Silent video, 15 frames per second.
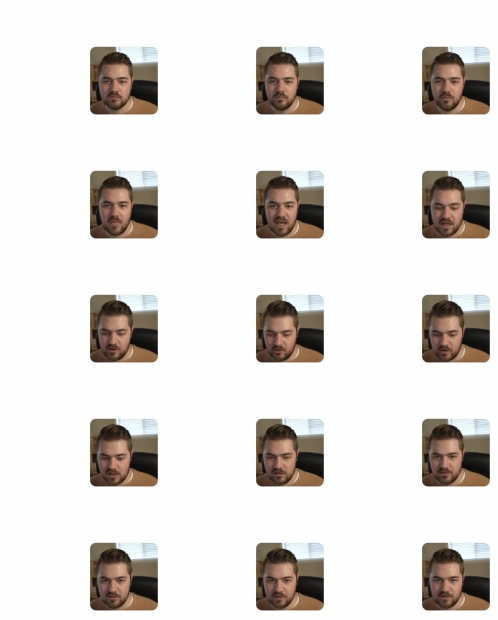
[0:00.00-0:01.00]

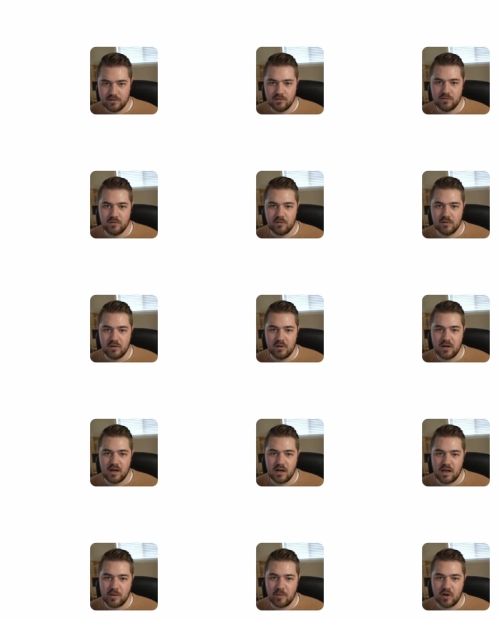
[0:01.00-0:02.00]
manually,
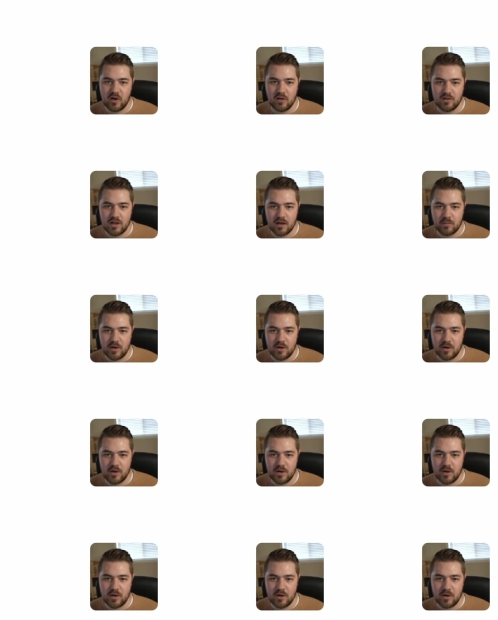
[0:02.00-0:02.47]
I am the contact